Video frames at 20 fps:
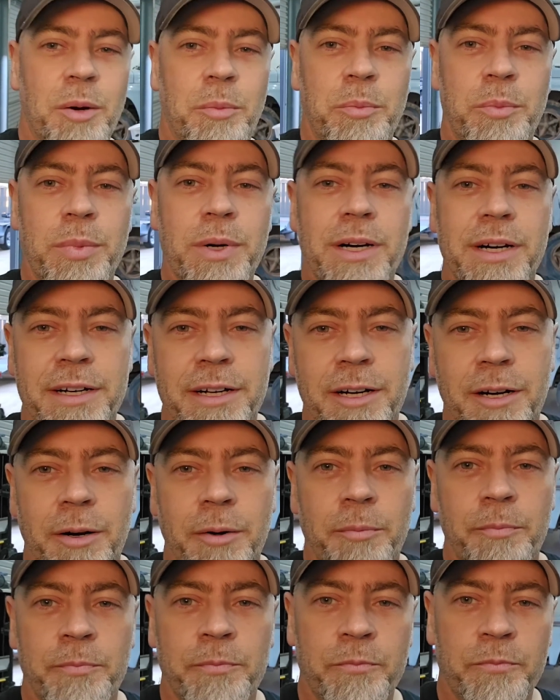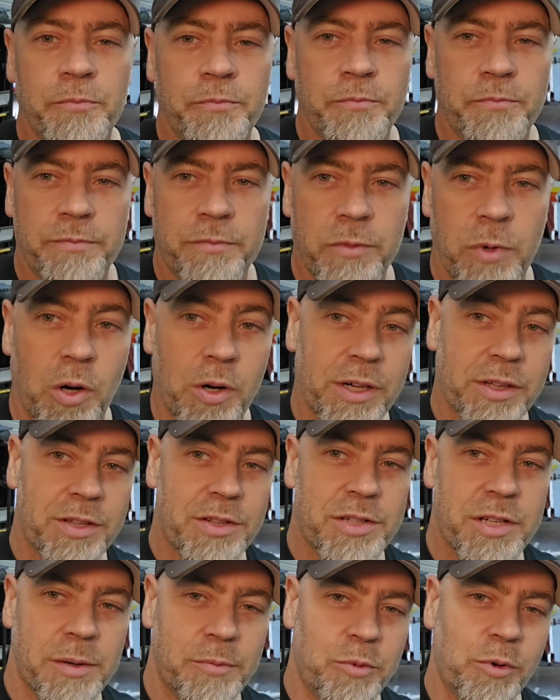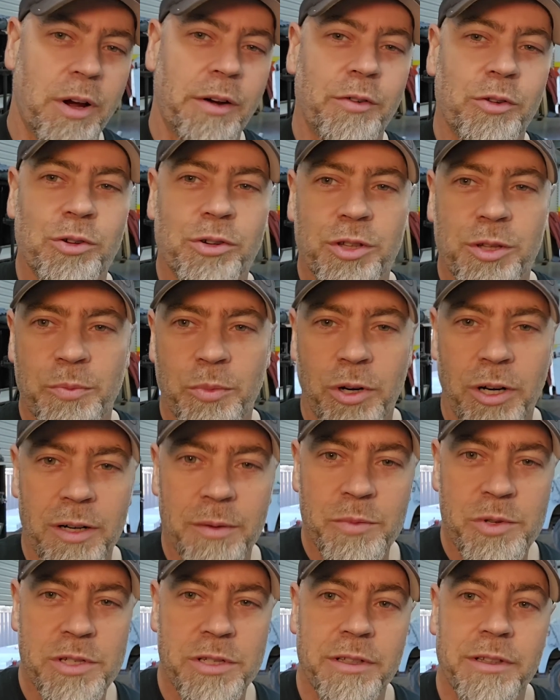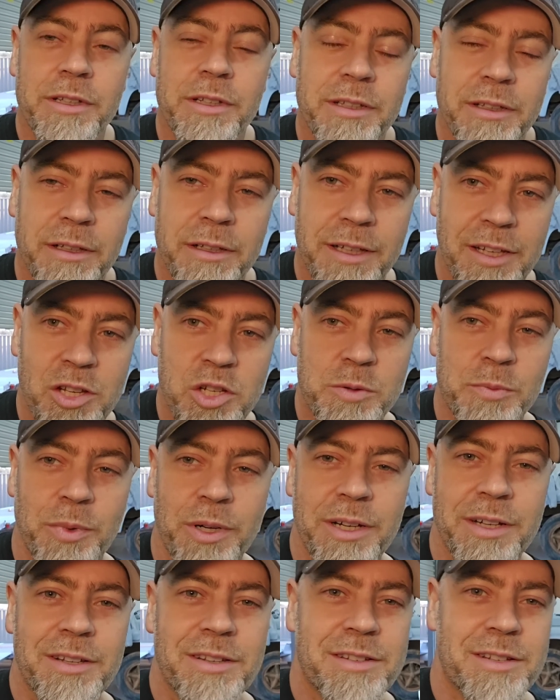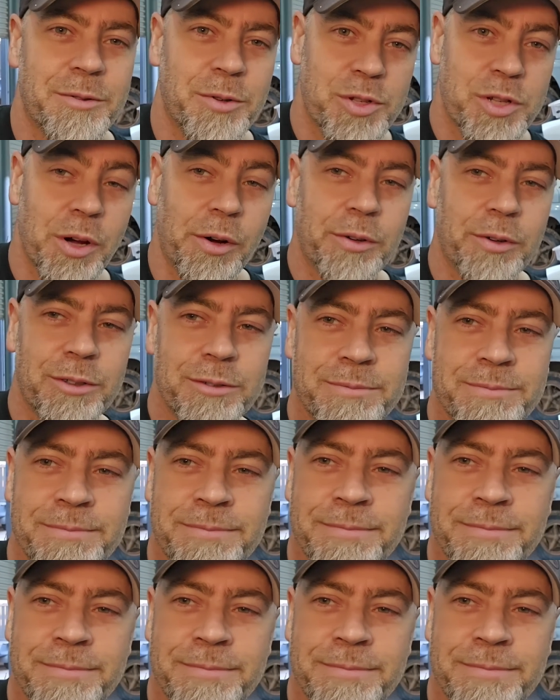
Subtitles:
but I'll get this up. We'll have a look at the pipes and the engine bay, see what's going on.